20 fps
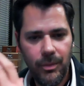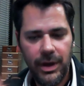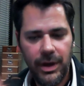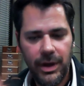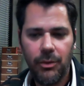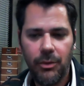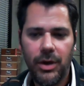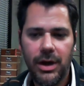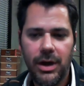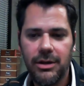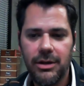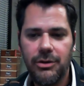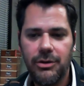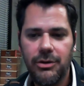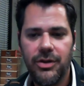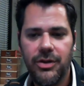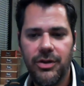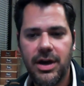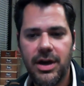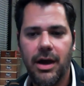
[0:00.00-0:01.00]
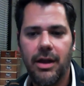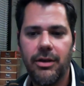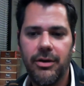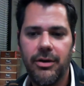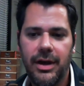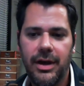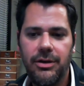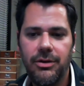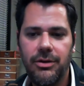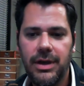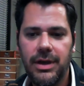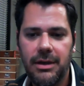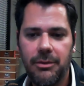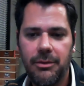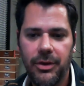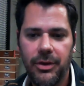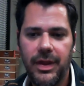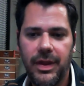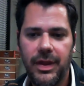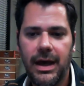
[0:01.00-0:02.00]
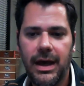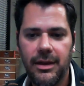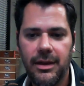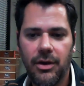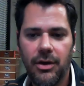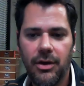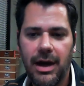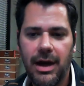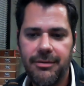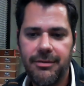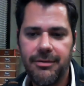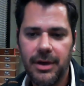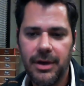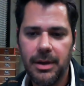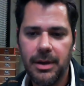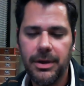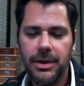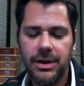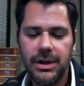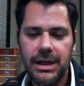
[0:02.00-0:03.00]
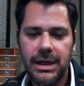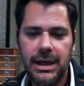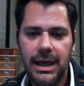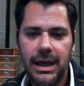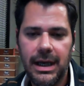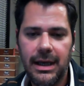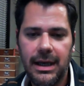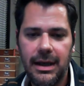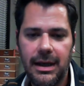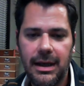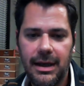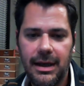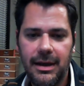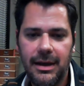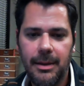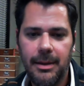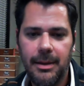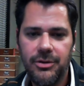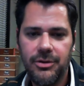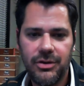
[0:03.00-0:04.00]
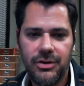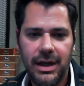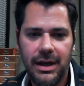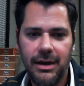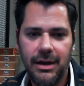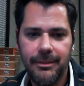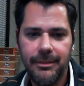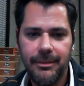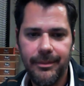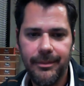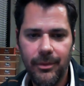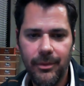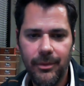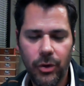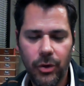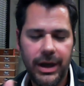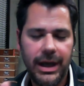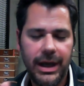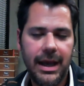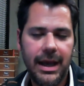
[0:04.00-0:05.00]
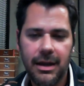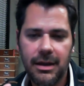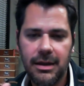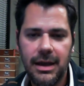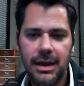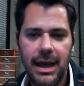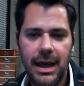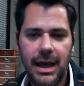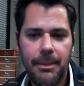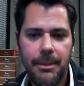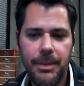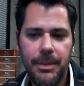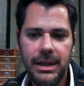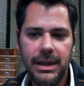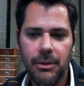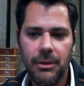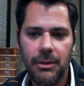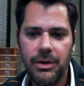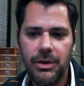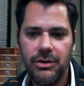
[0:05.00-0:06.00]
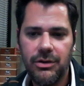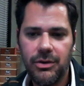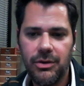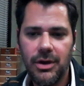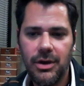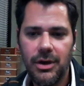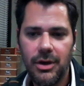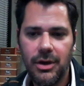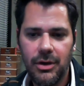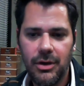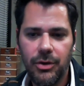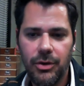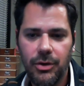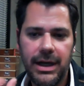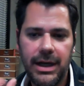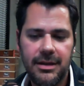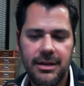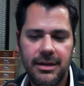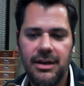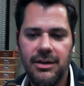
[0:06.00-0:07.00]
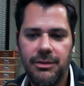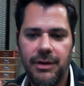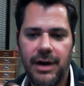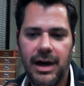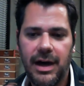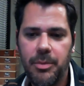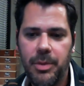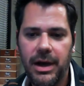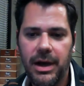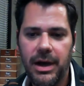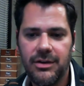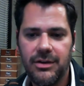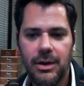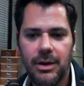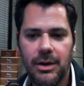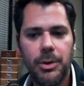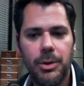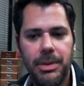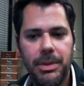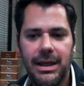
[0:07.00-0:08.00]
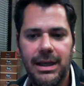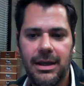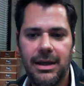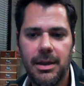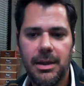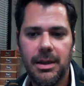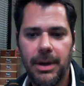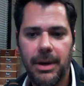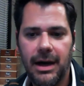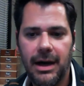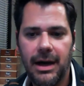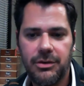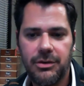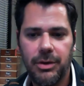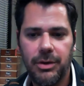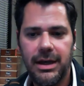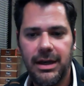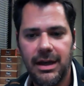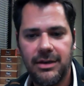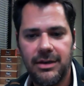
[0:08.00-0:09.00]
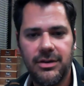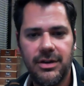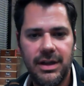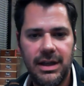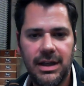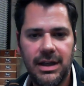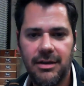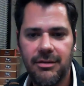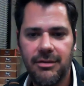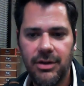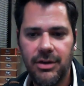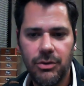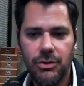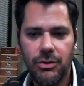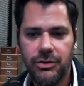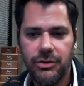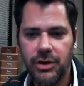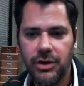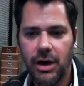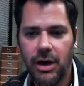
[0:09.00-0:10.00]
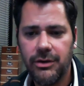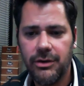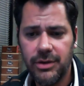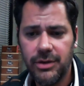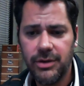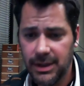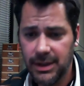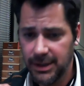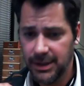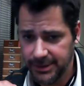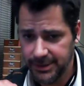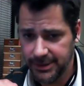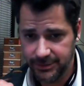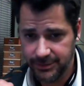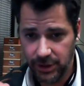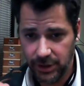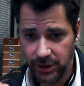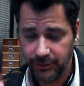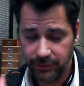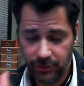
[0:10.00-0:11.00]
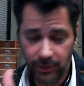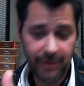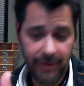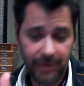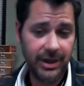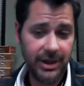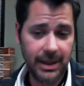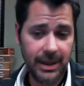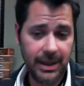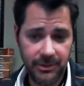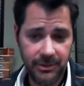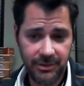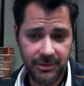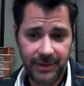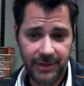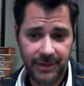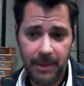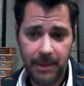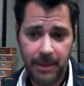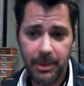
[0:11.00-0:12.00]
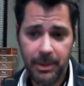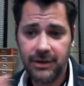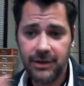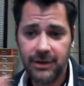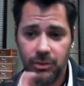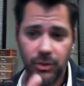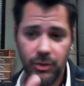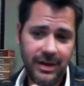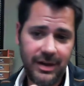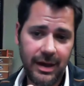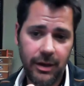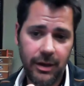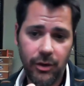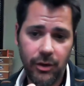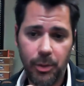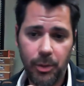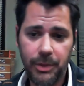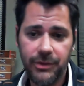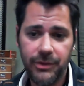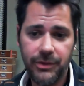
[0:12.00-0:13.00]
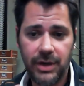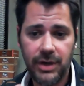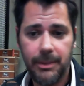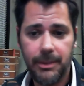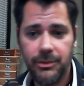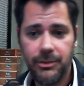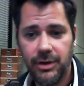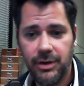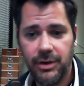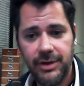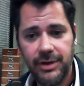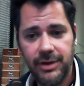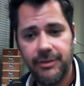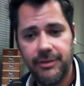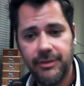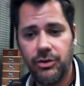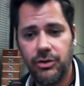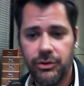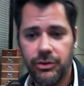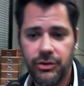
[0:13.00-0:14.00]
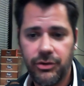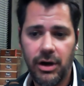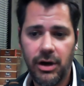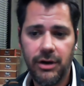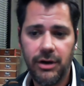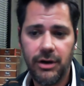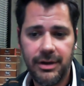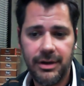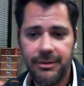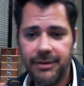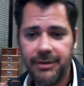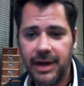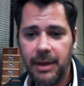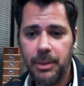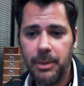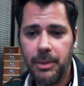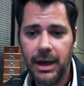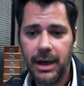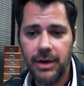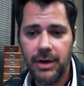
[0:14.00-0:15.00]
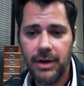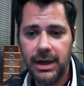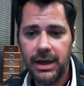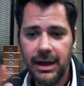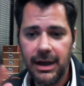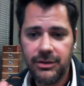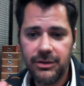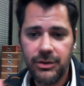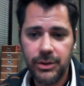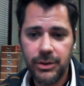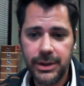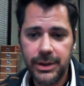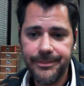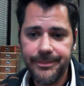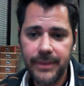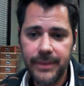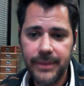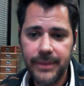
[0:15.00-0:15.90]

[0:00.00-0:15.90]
we didn't want to lose the color that you get with that and the graphic ability, and it ended up just kind of organically happening that we just created these five packs that would be in the box right next to the individual cigars. You know, so everything comes in five packs. Retailer opens it up, so you have individual cigars and a five pack right next to it.